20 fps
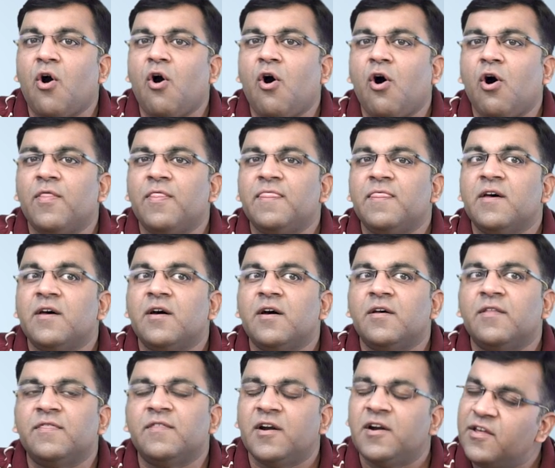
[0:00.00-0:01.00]
on
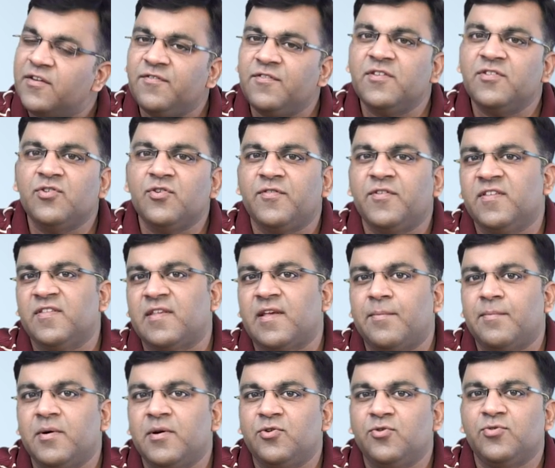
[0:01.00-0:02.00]
the 31st of
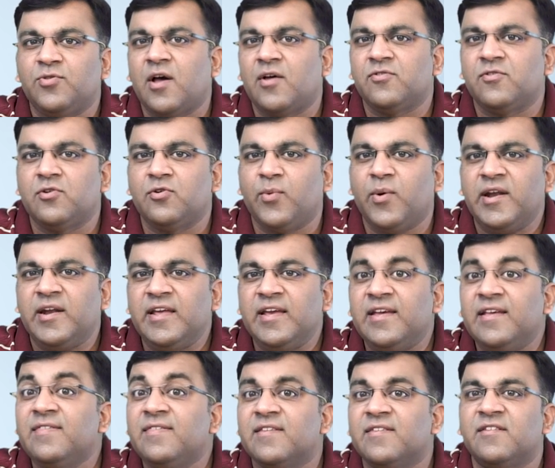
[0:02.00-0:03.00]
December
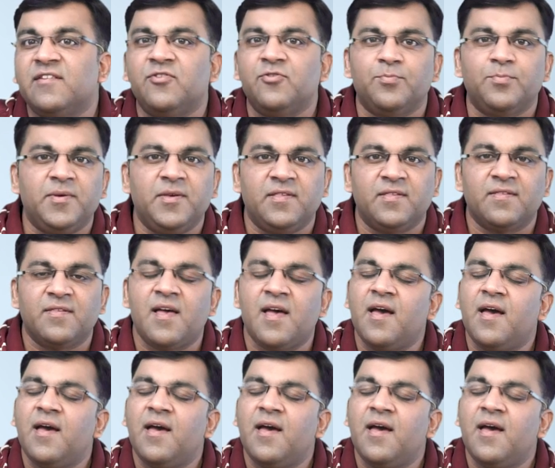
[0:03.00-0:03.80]
2020 is 60 rupees,